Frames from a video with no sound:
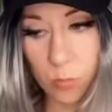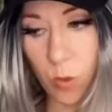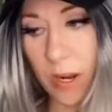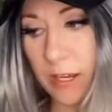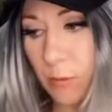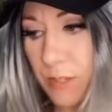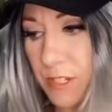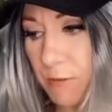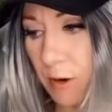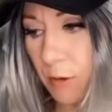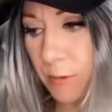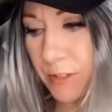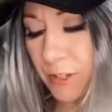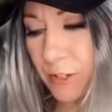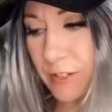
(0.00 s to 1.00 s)
Why? What's
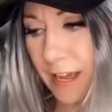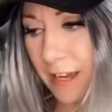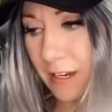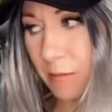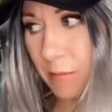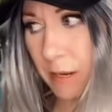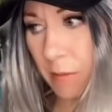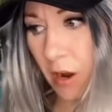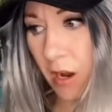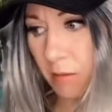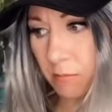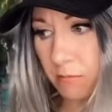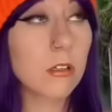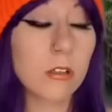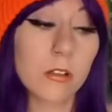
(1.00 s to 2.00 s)
wrong with your dad and my
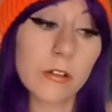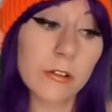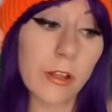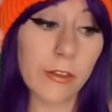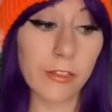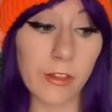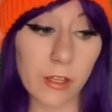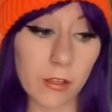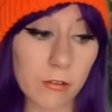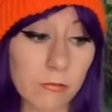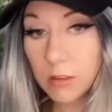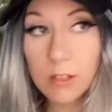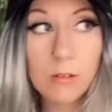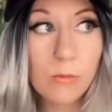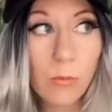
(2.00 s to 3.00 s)
mom?
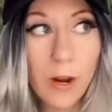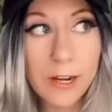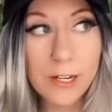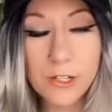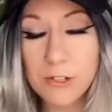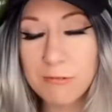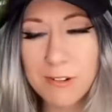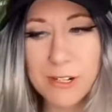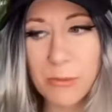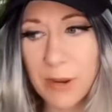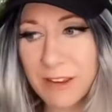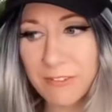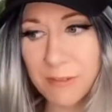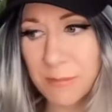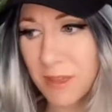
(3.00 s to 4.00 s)
Nothing. Then why did you run
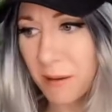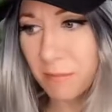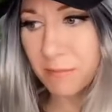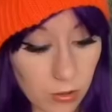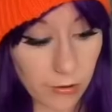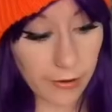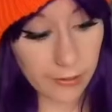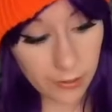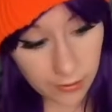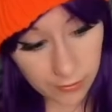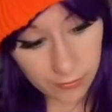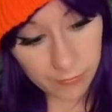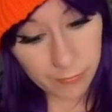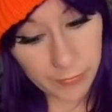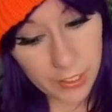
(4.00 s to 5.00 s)
away from them? I
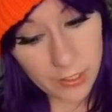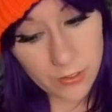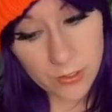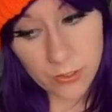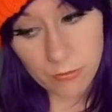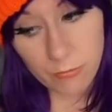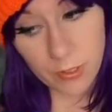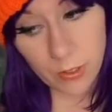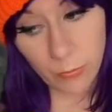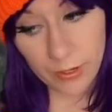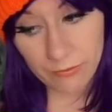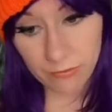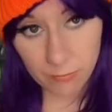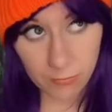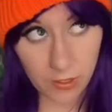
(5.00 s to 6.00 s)
didn't mean to run
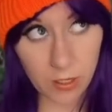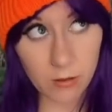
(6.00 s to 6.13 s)
away from